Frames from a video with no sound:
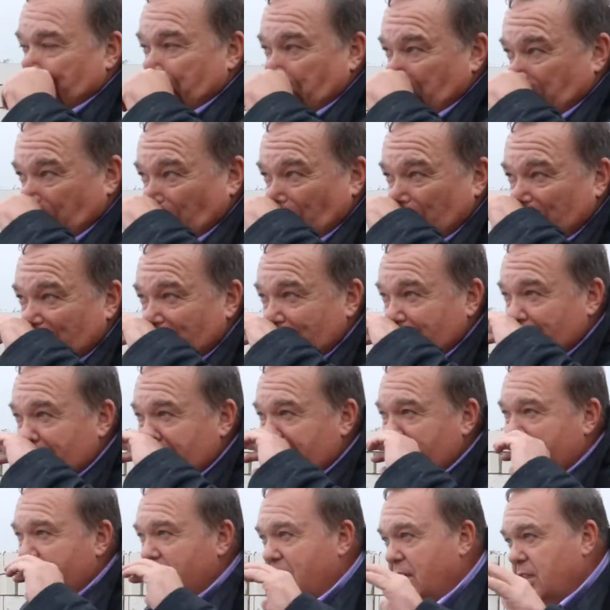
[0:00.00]
Plot 9
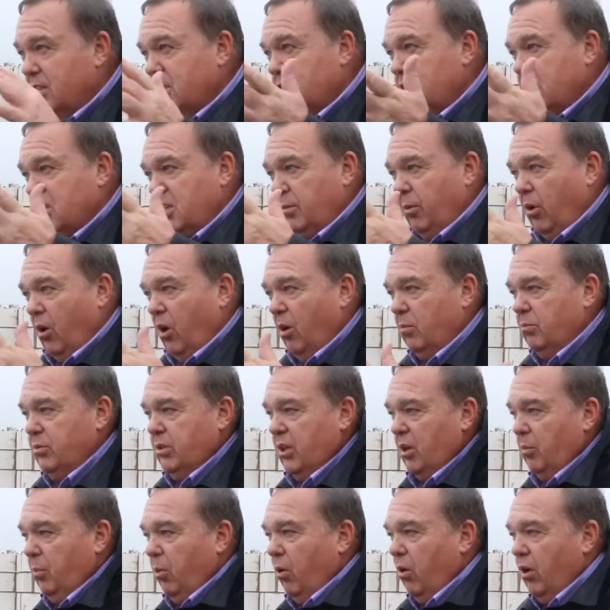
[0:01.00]
is just about up to
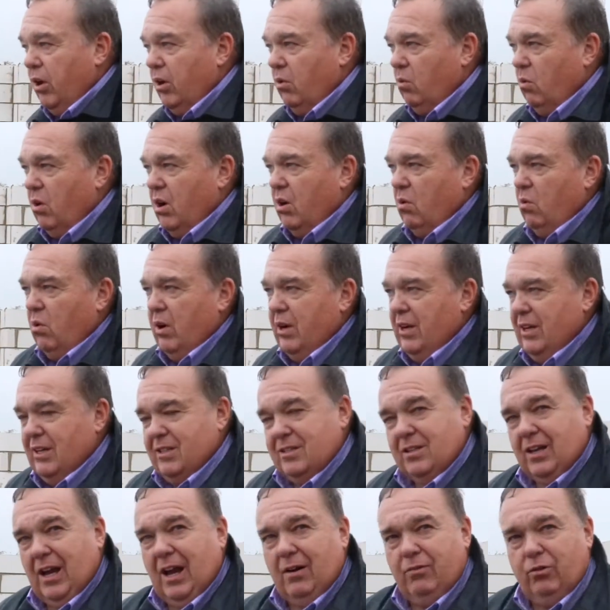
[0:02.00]
the point where we need
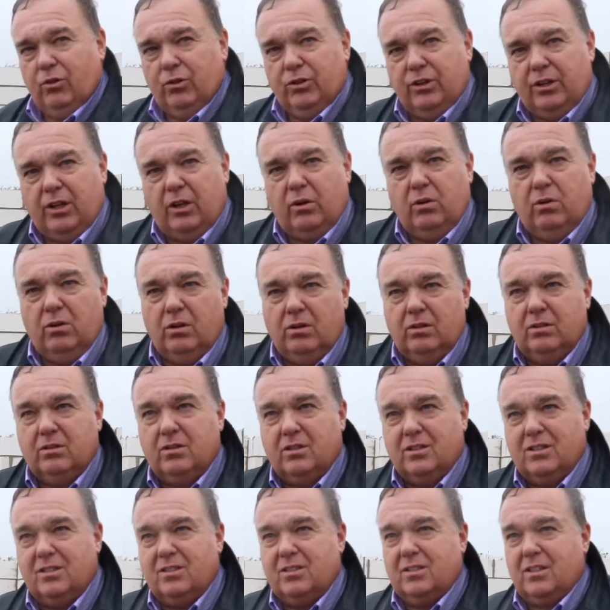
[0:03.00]
scaffolding now. So
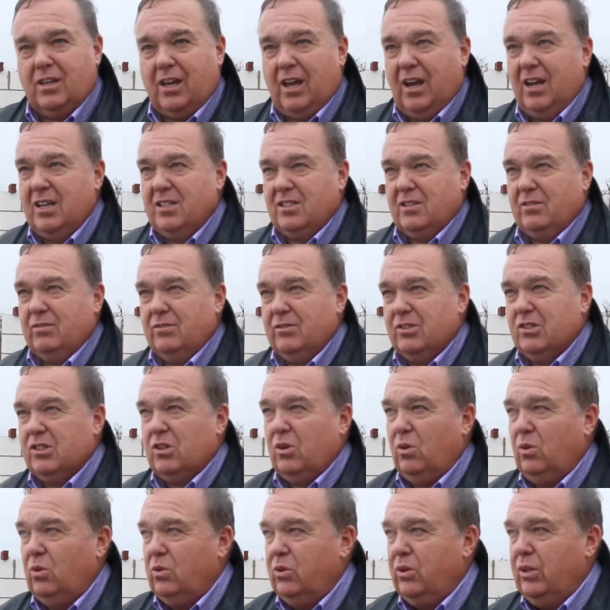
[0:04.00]
this is the guys that have
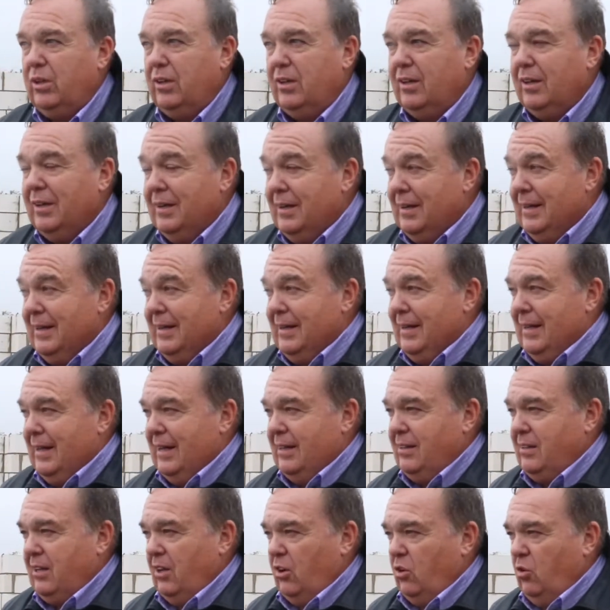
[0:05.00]
installed the
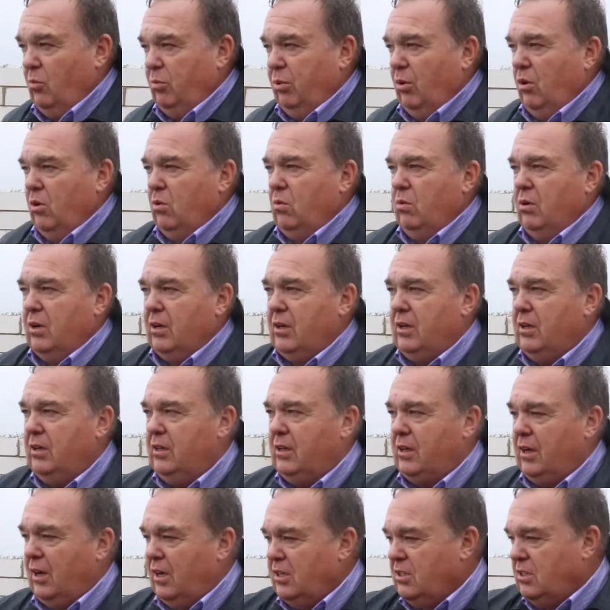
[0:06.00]
internal block work. You
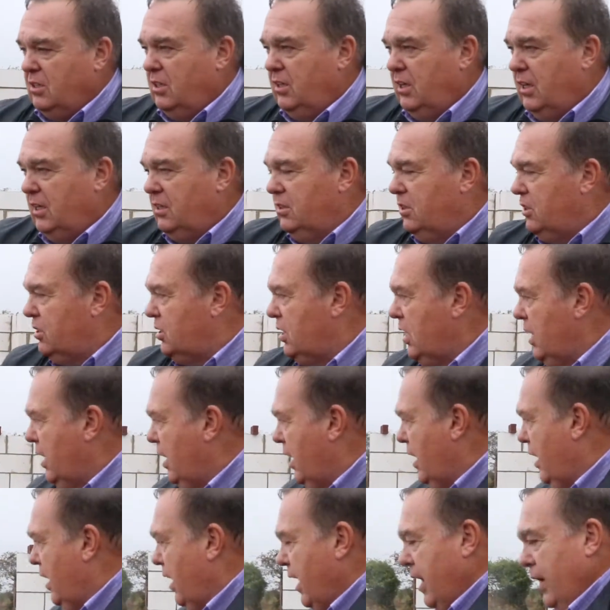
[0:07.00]
can actually, Aidan, just
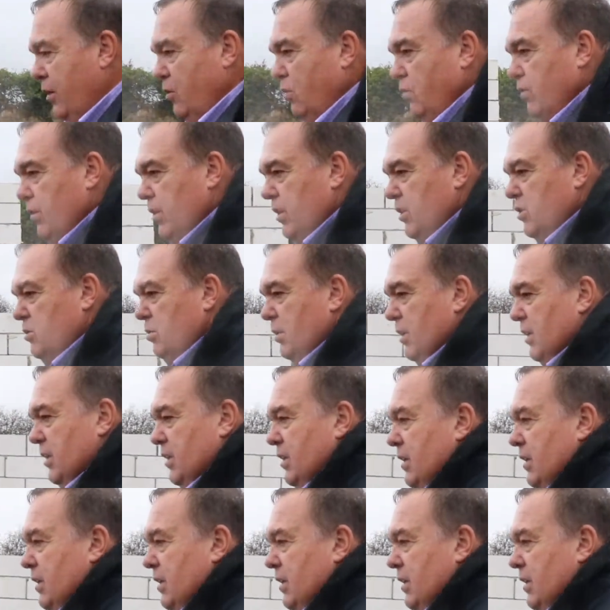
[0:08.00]
head over this way.